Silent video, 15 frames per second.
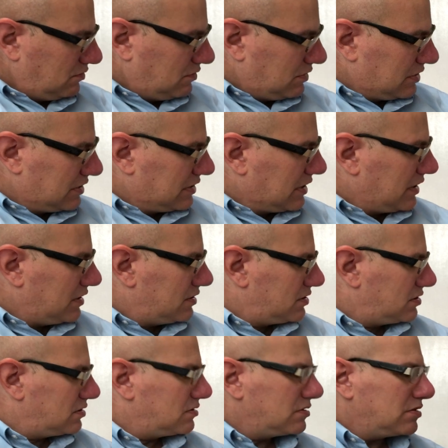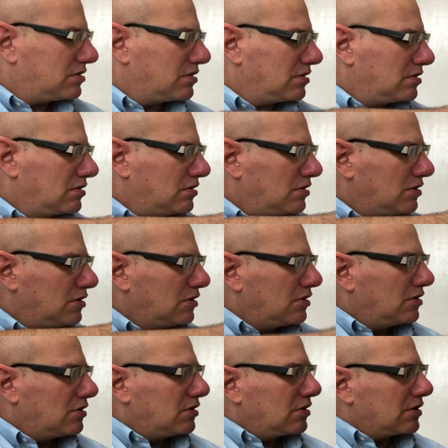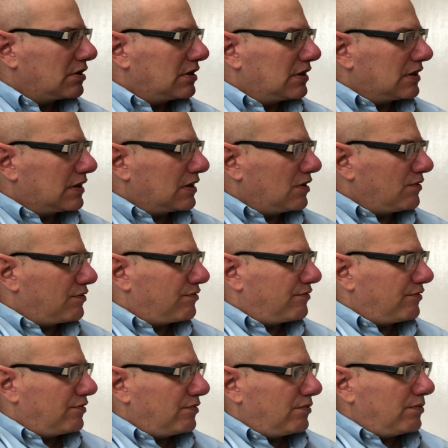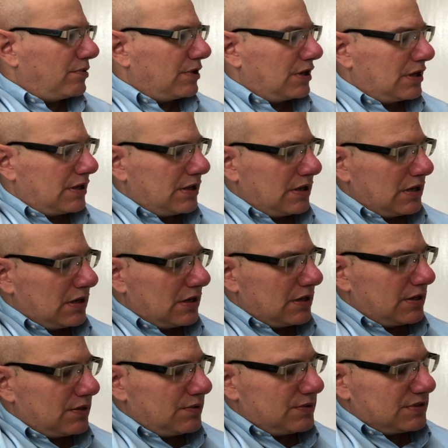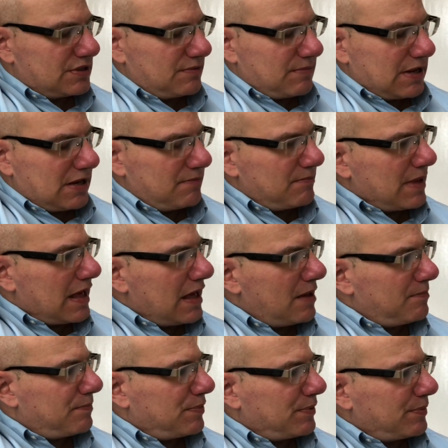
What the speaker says: Looks nice. Gotta go through. Here's the main map.